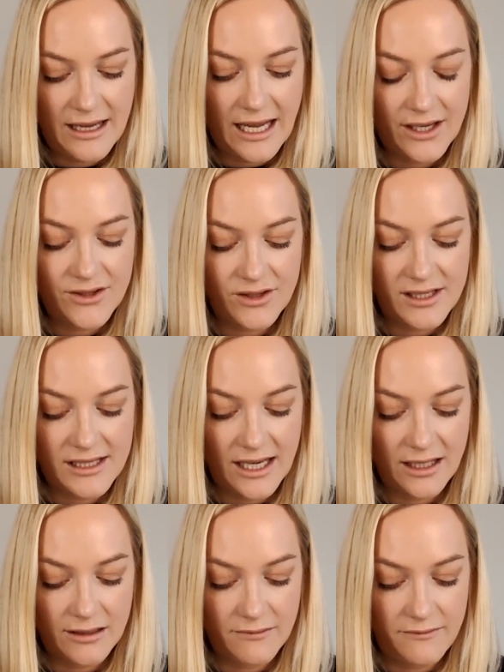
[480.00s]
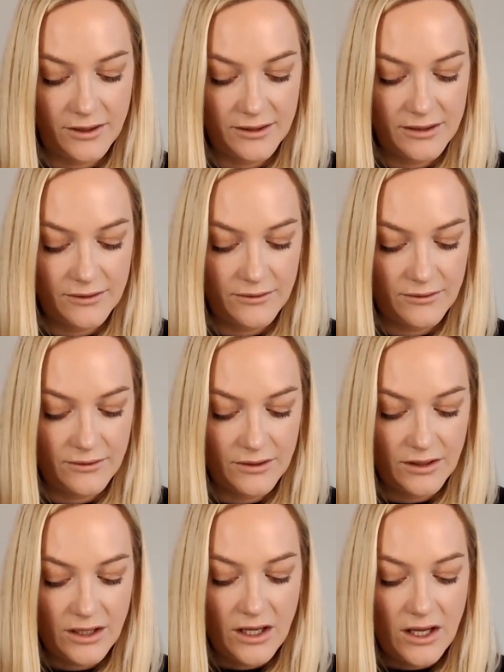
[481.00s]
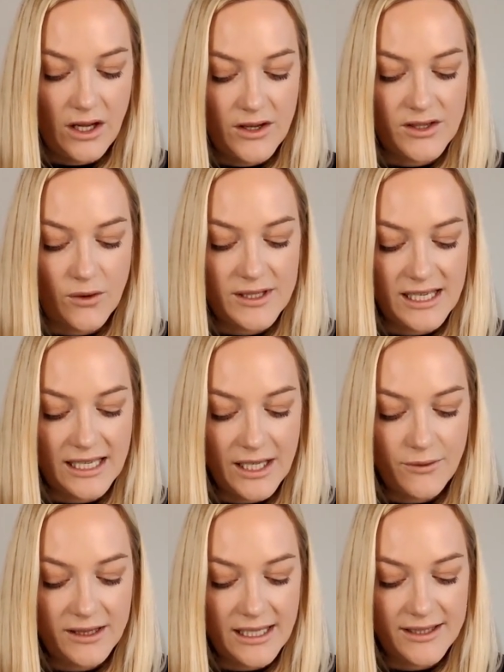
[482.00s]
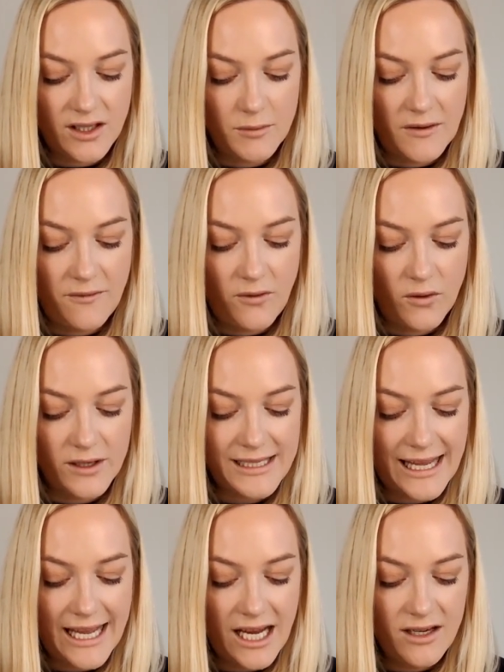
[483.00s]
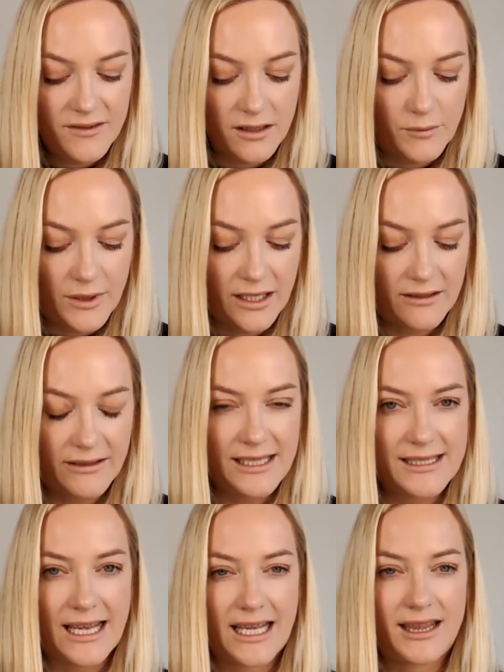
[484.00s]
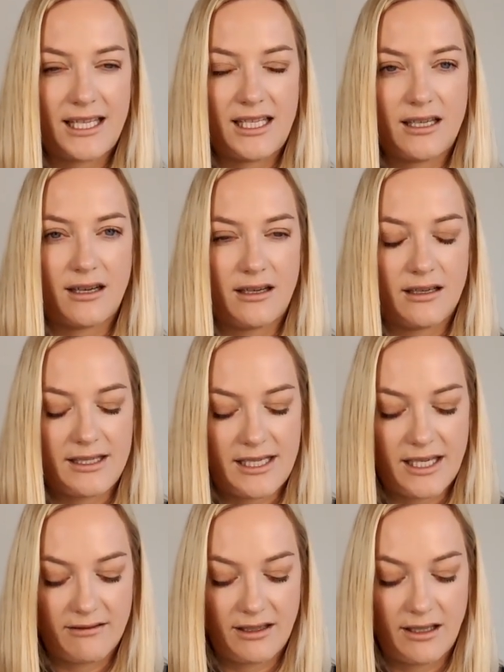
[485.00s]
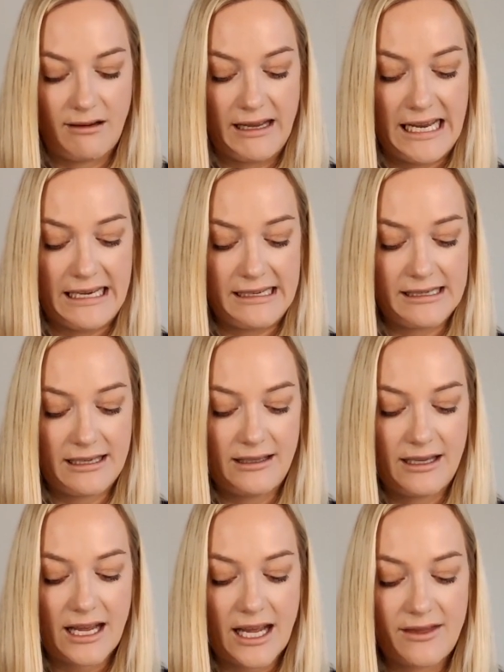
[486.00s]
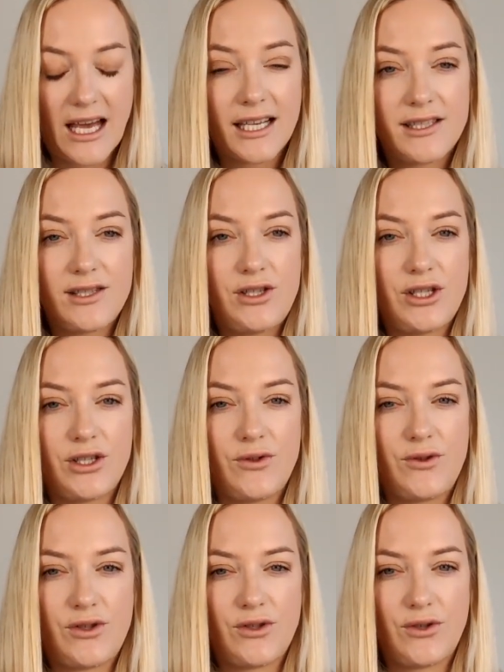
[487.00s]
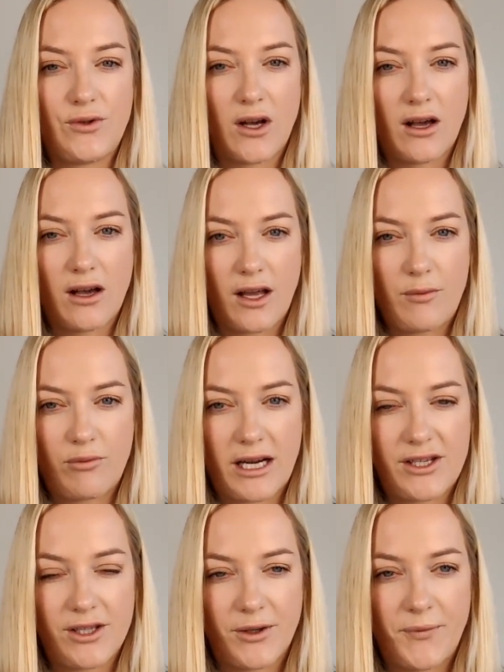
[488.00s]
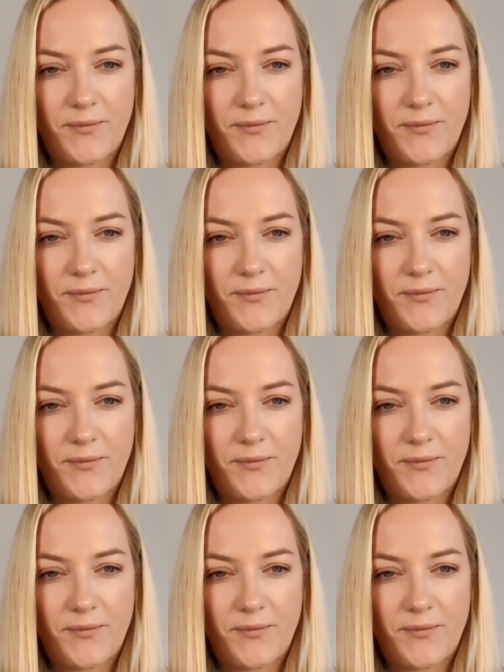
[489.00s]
extracellular fluid. So it's a liquid that's going to be forced out of the capillaries at the arterial end. And that's due to high pressure.